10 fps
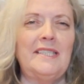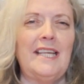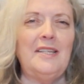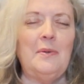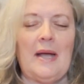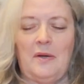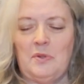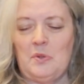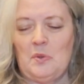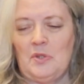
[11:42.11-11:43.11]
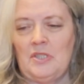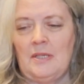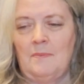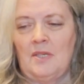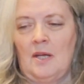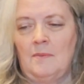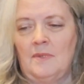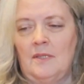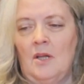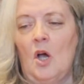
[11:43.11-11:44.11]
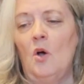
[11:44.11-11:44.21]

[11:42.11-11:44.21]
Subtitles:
they do house tours sometimes.